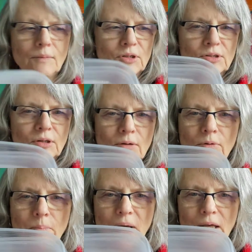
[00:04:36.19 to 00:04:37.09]
I'm just going to
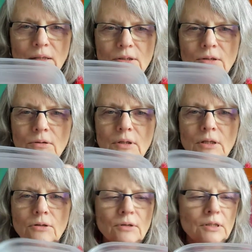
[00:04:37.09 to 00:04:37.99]
remind you
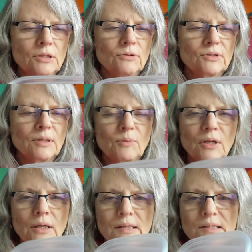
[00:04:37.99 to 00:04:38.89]
that you can do
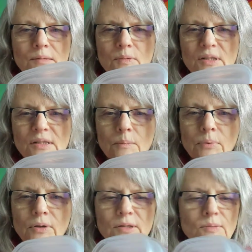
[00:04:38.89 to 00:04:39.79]
something as
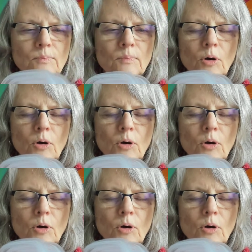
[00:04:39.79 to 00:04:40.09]
simple as